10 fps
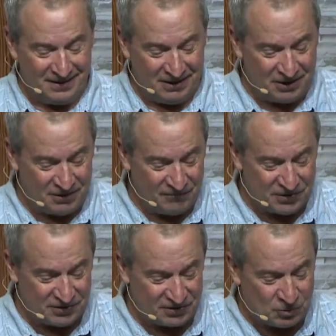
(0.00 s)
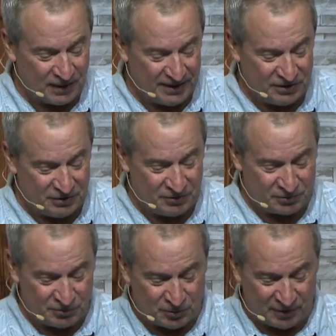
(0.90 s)
Look in verses 22
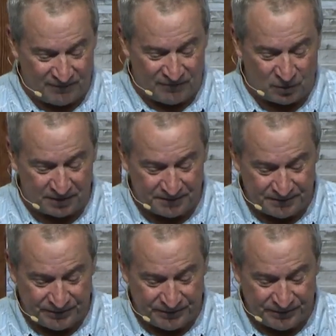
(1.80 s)
through 24.